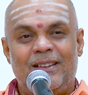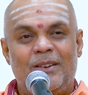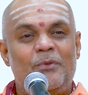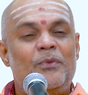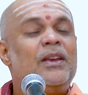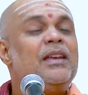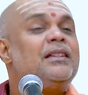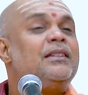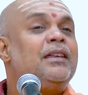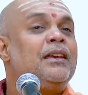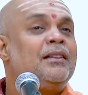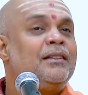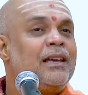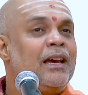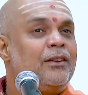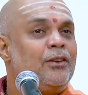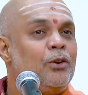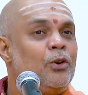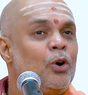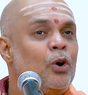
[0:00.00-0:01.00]
We think
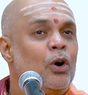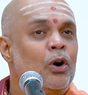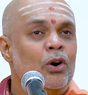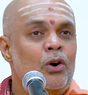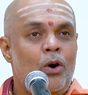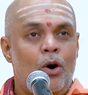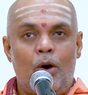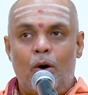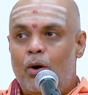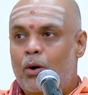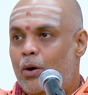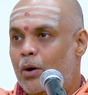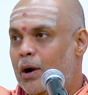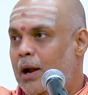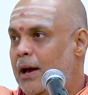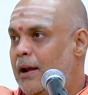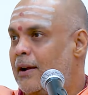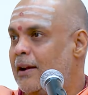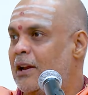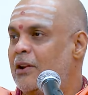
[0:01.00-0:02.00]
that, you know, all
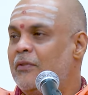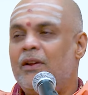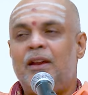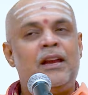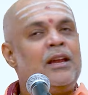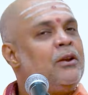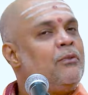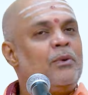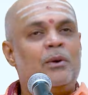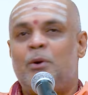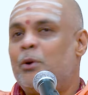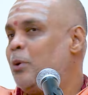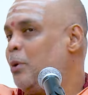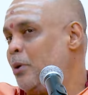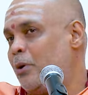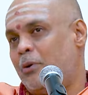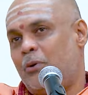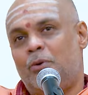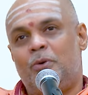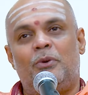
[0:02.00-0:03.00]
are living in one.
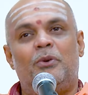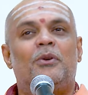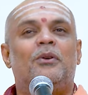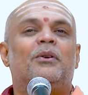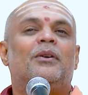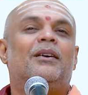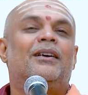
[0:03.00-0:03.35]
No.